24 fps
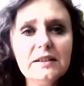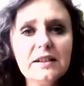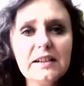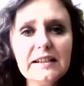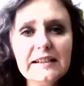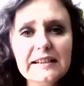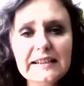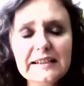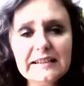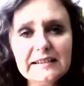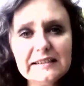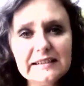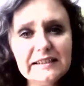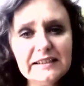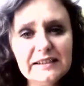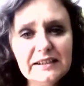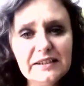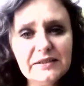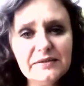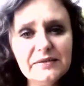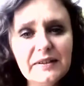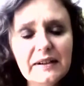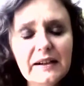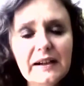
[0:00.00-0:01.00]
Clearly
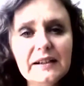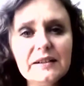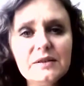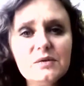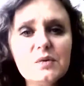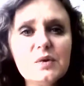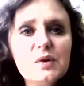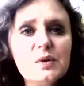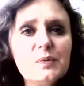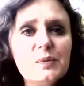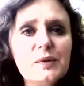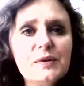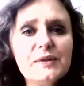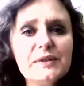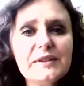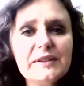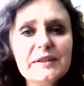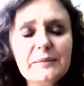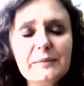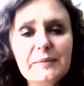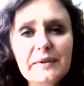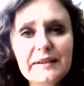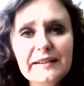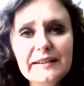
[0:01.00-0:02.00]
defined
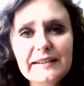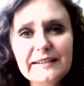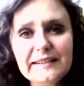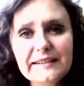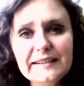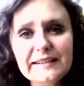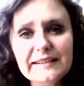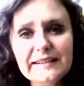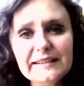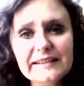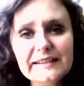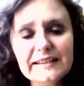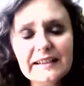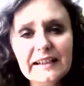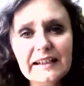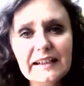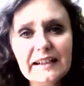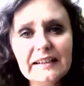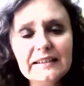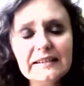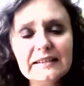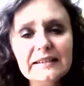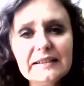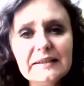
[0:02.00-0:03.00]
responsibilities
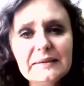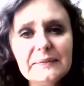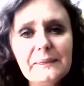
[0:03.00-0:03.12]
and